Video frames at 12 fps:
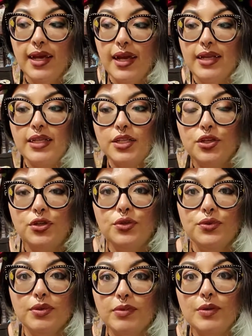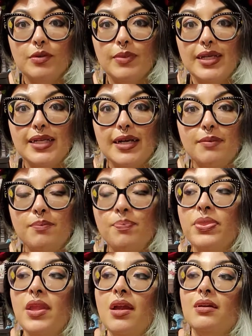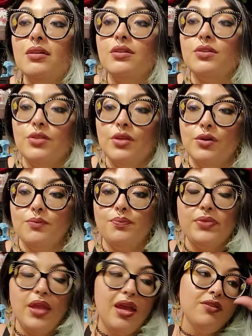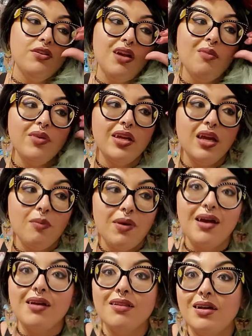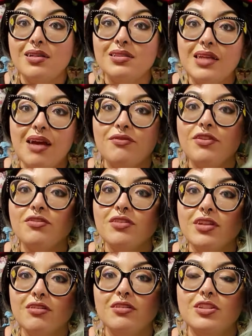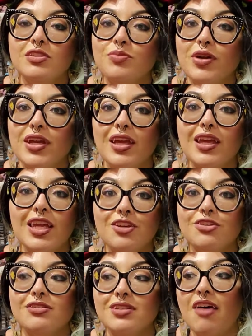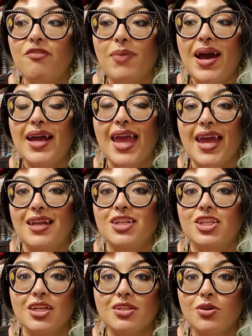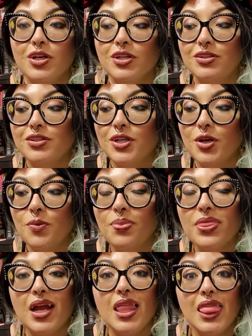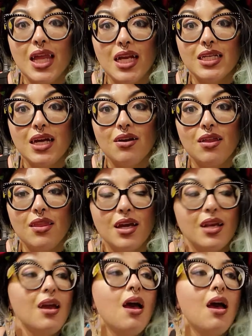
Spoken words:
I need to do something with my time. So, and they're not bringing back a lot of staff. They're literally just bringing kitchen staff back and janitorial. So I lucked out on that.